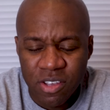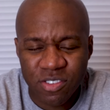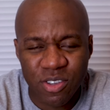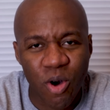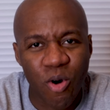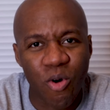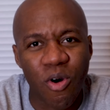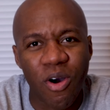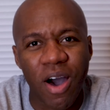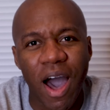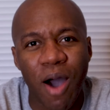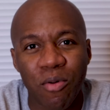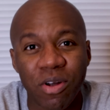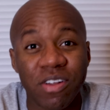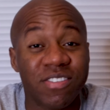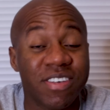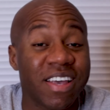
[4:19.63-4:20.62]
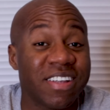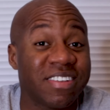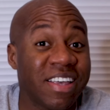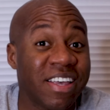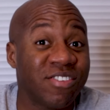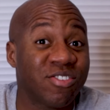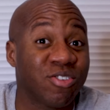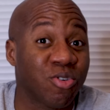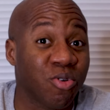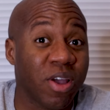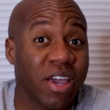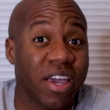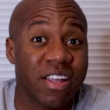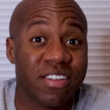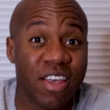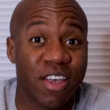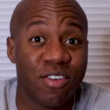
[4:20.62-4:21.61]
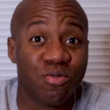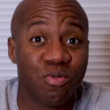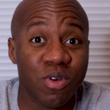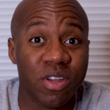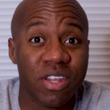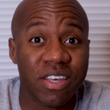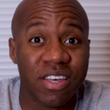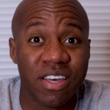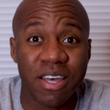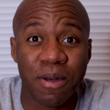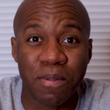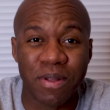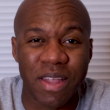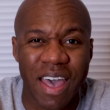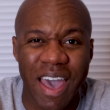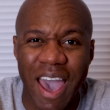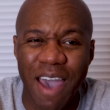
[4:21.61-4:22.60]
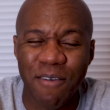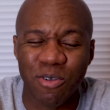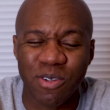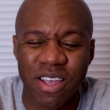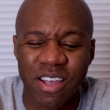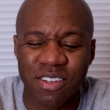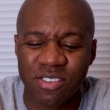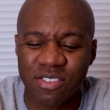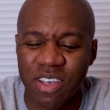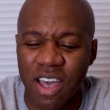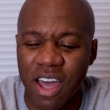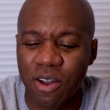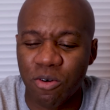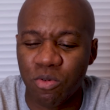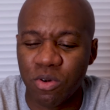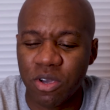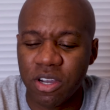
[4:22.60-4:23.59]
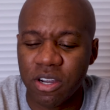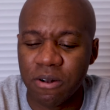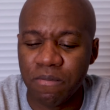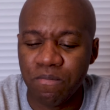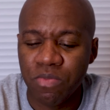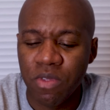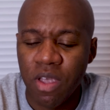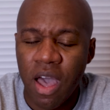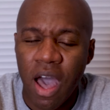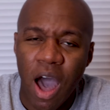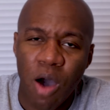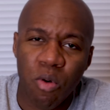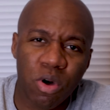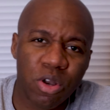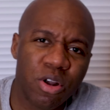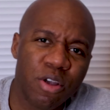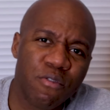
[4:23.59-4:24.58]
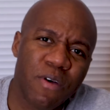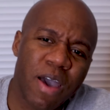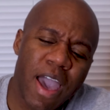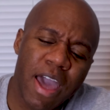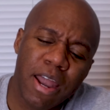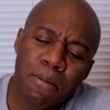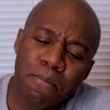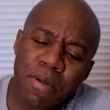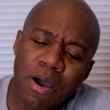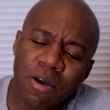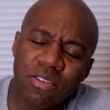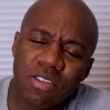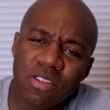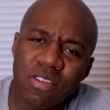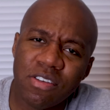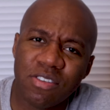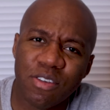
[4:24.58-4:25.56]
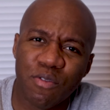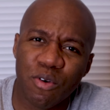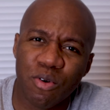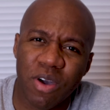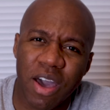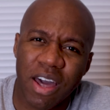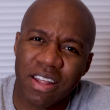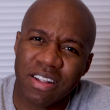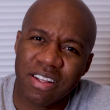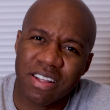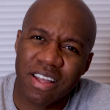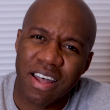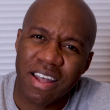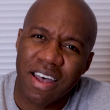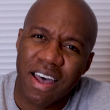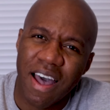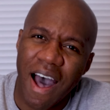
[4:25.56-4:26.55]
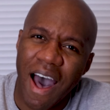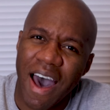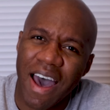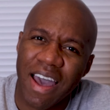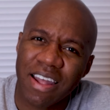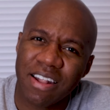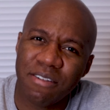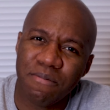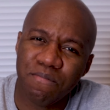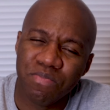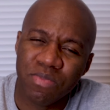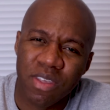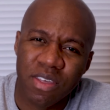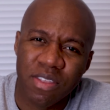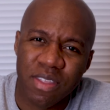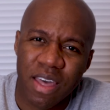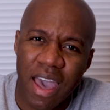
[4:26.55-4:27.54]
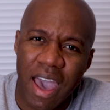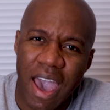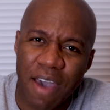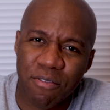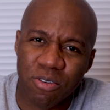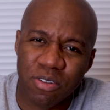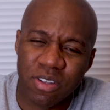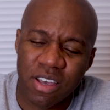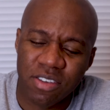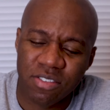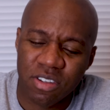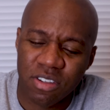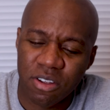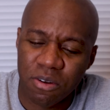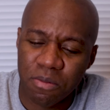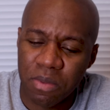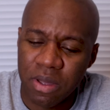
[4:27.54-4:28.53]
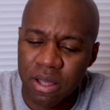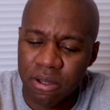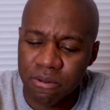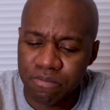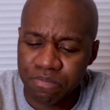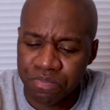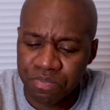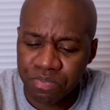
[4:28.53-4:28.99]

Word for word: So I want to say it tastes great. It tastes really good, but that aftertaste is kind of weird. I wonder if I added milk to this, if it would kind of hide that aftertaste a little bit,